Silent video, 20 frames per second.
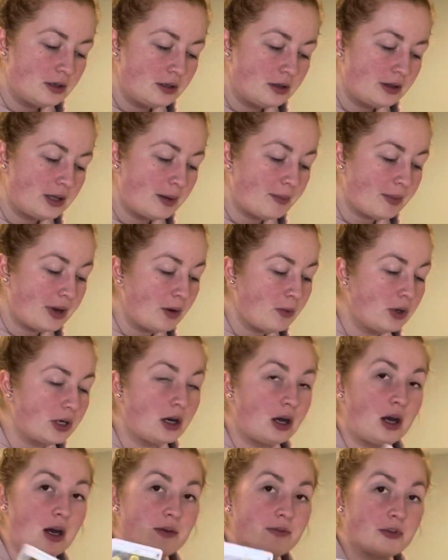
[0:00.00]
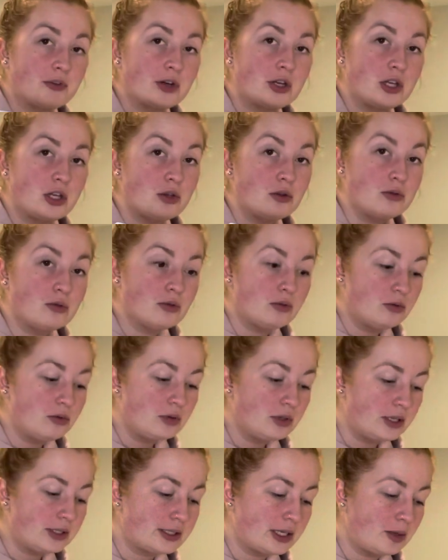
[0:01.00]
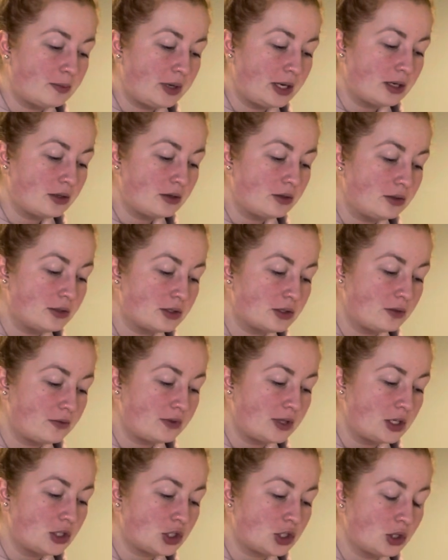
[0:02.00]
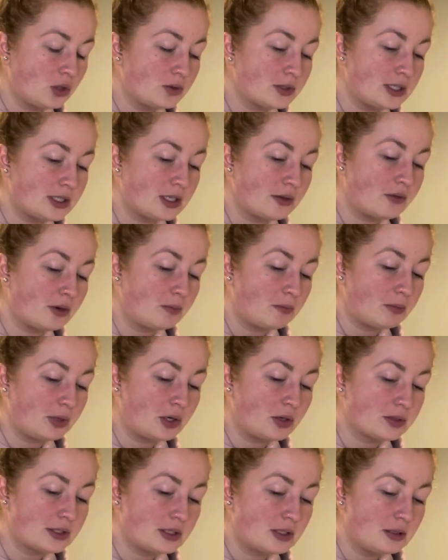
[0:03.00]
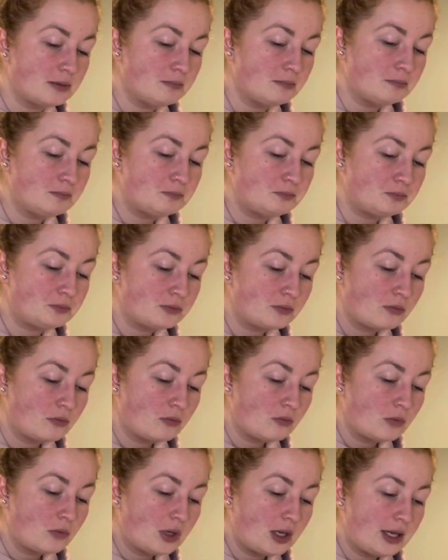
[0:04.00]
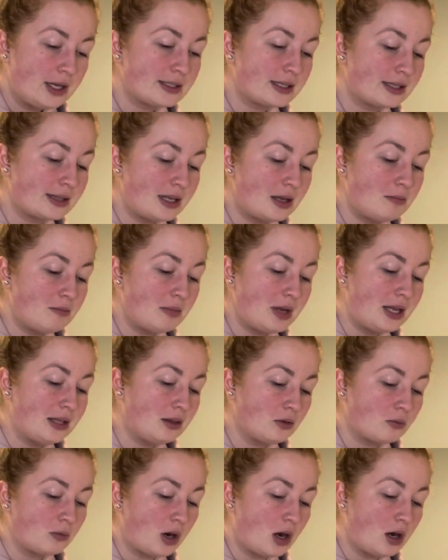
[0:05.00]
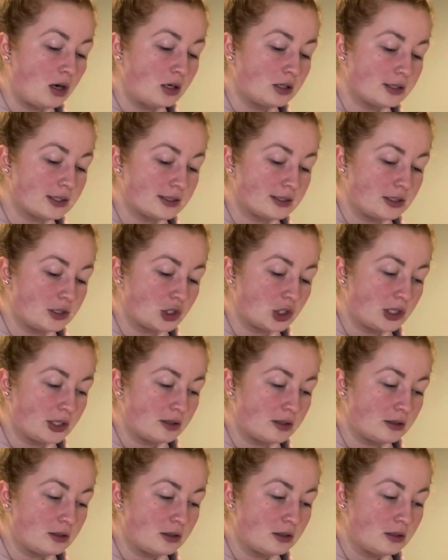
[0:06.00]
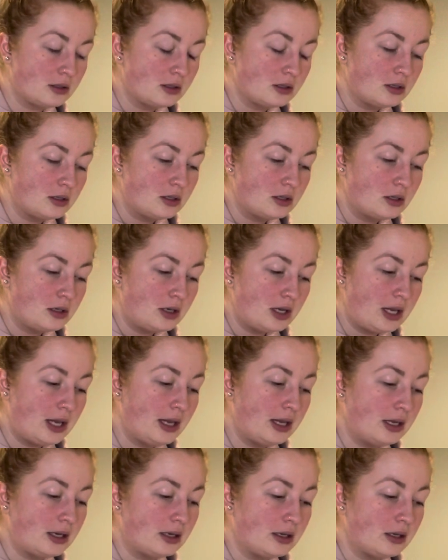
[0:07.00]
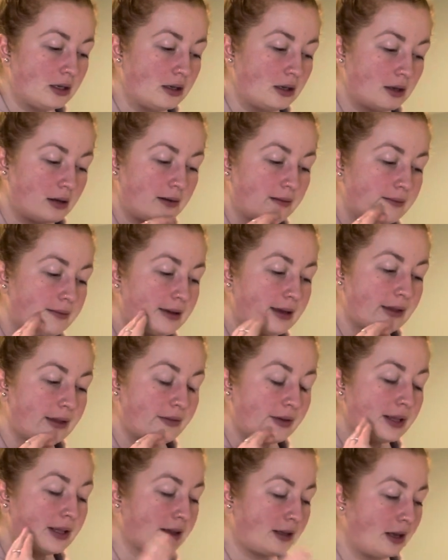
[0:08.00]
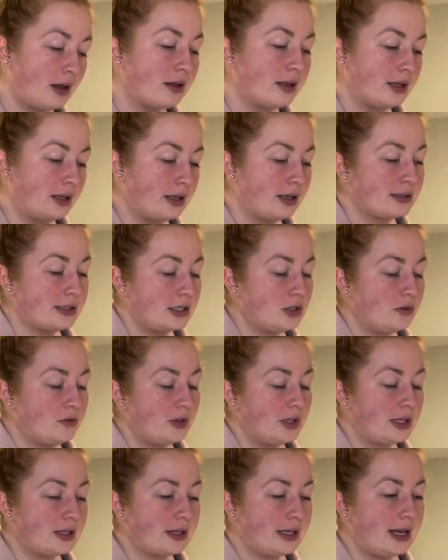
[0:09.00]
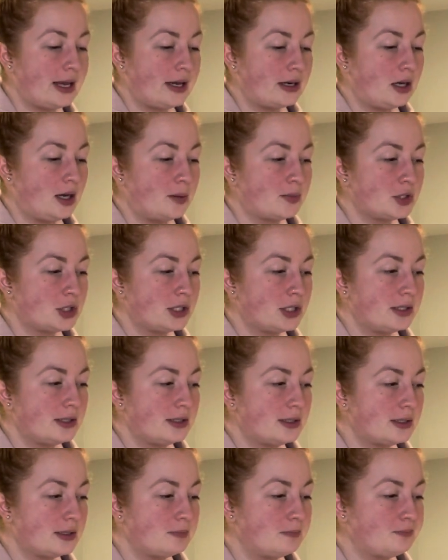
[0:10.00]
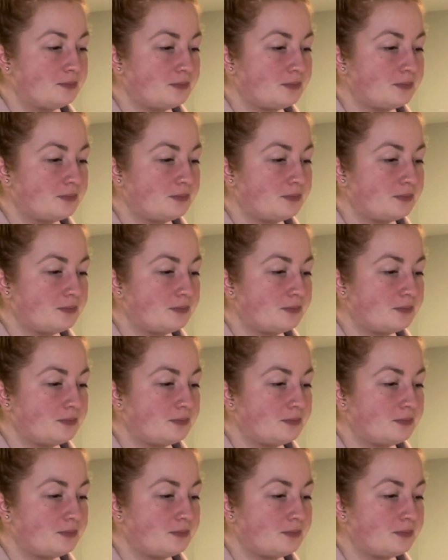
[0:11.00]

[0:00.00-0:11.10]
They might want to offer you a Ten of Pentacles. So if they chose a different person, it's like they made the wrong decision. Because I do feel like they had options.